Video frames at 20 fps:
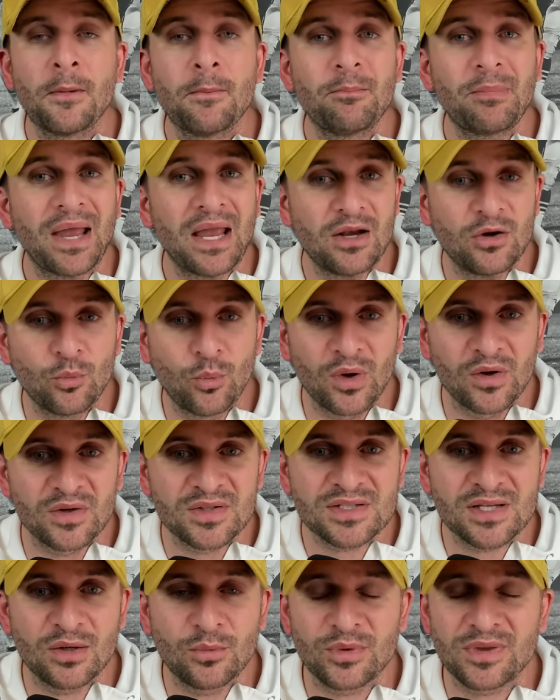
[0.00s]
Peyton
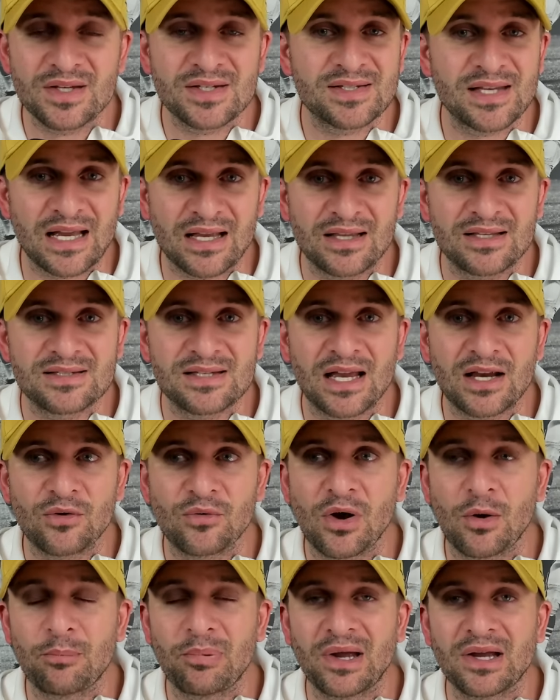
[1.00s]
Wilson with the second
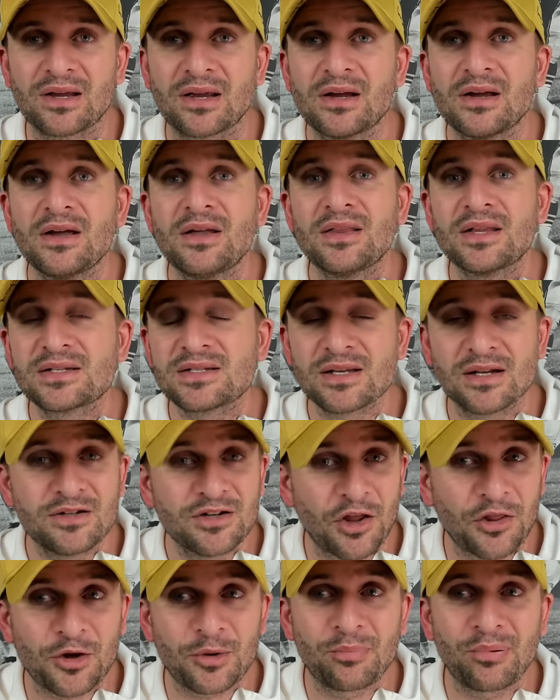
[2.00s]
round pick. This is
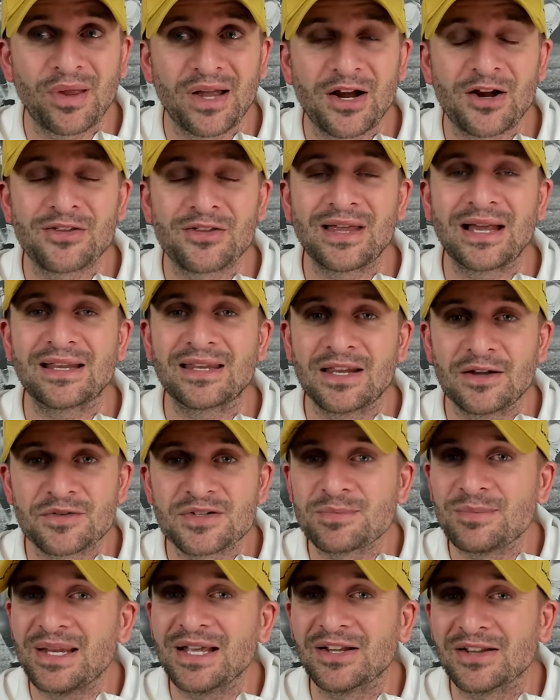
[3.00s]
another player that gives
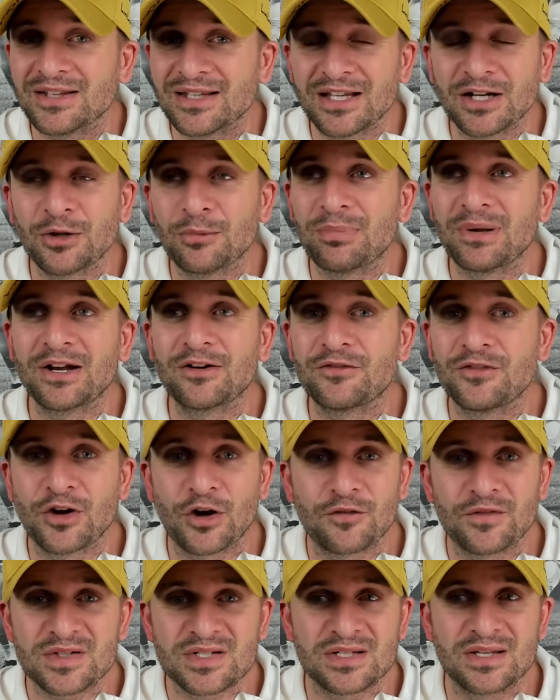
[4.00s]
me a little bit of
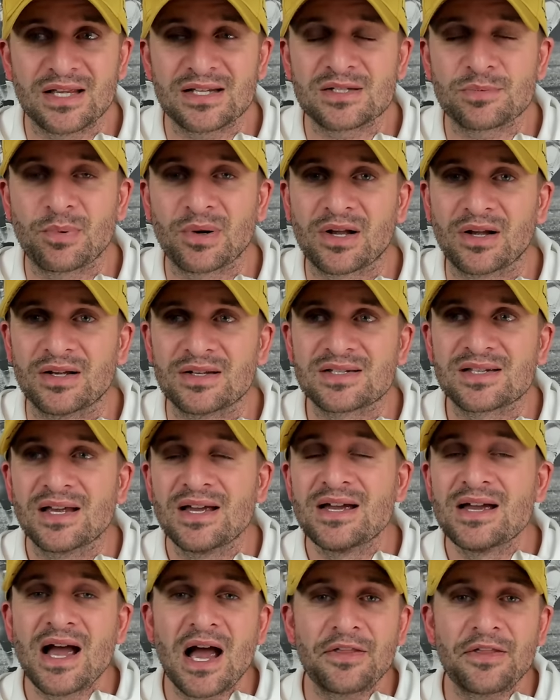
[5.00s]
nervousness because
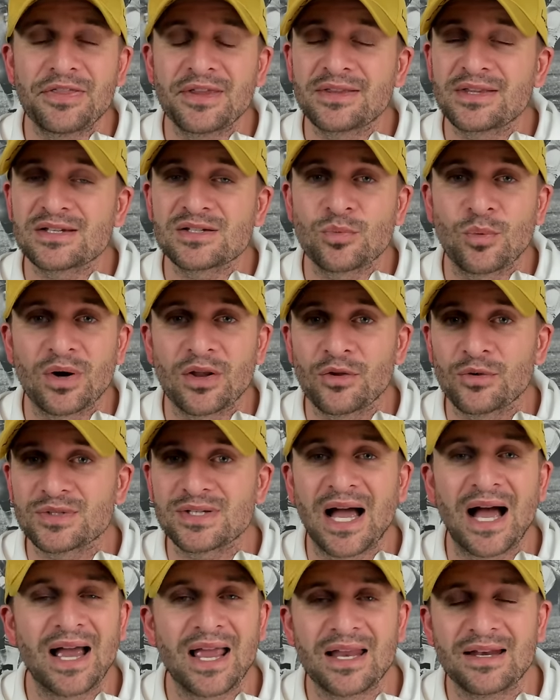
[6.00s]
I think this is one of those
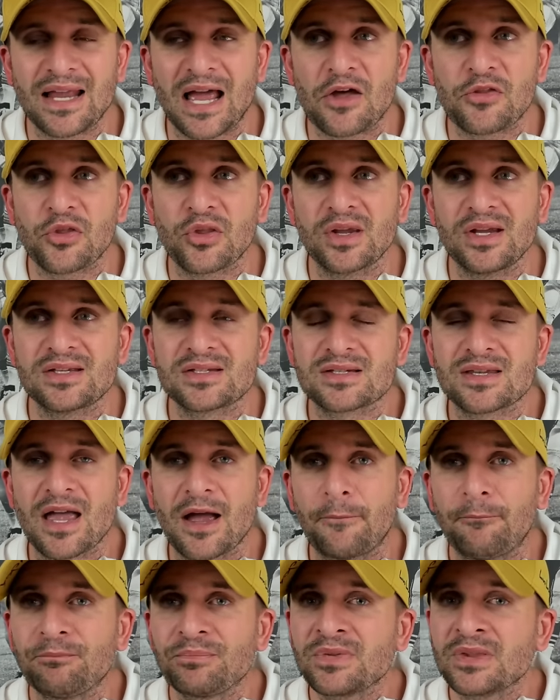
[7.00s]
high-end athletes
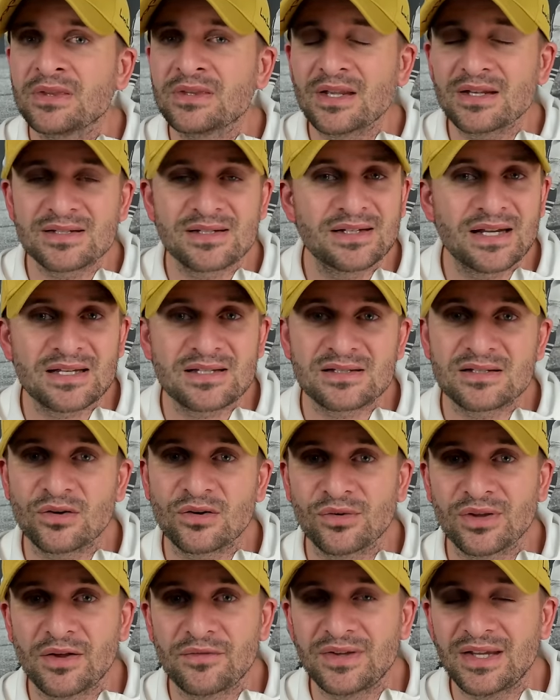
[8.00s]
that doesn't
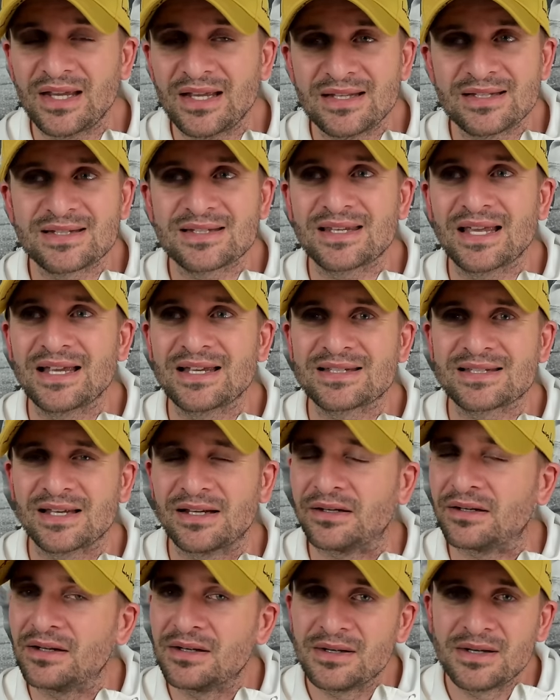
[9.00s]
necessarily have the instincts
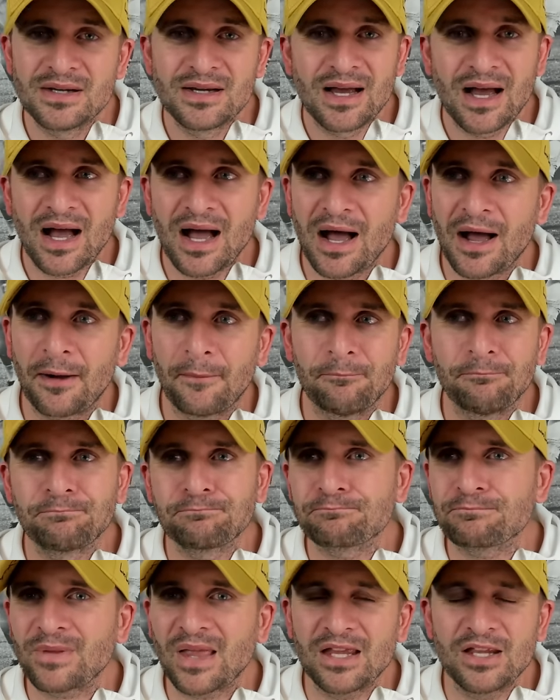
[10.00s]
and,
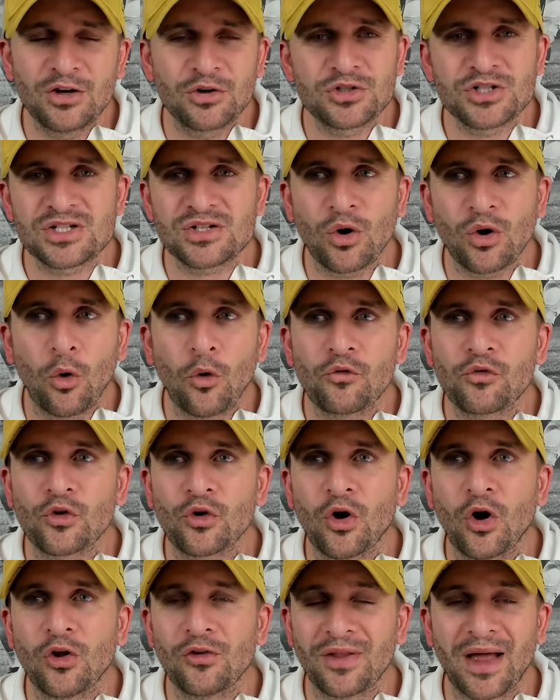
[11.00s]
you know, just
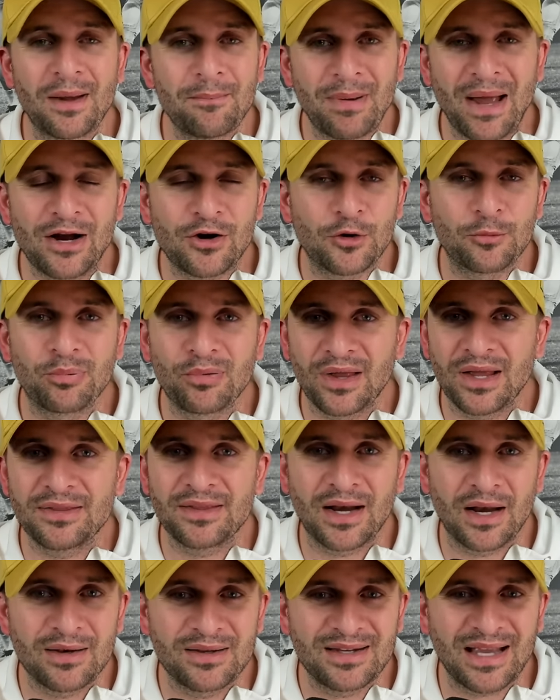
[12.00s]
overall linebacker play that
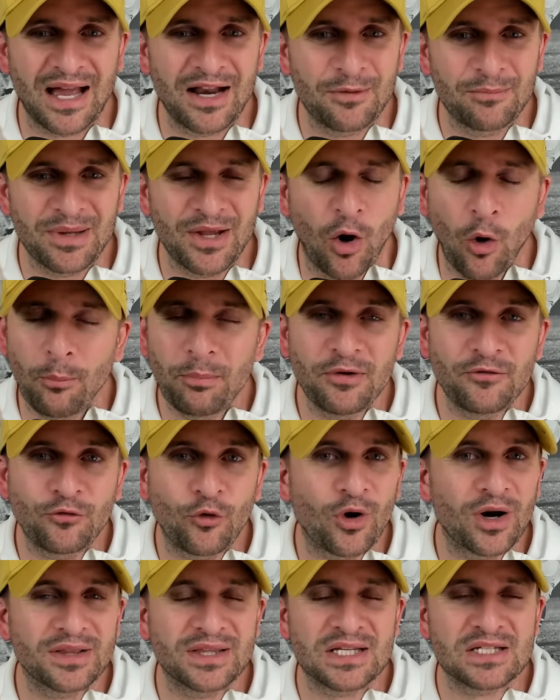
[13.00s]
I'd kind of be hoping
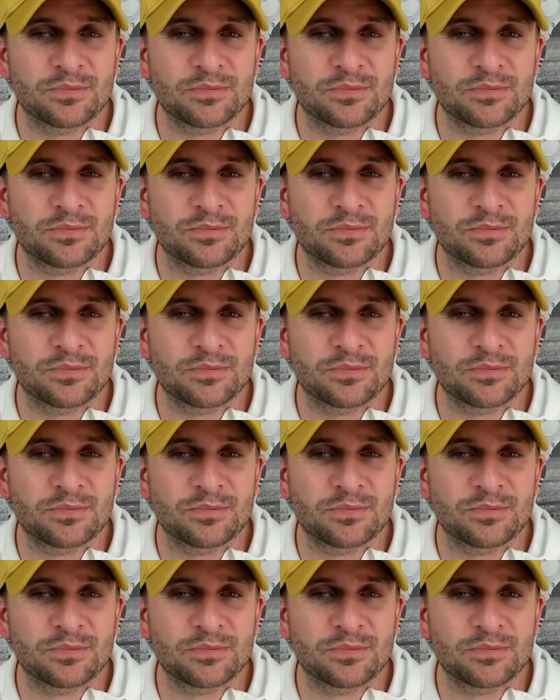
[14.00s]
for at this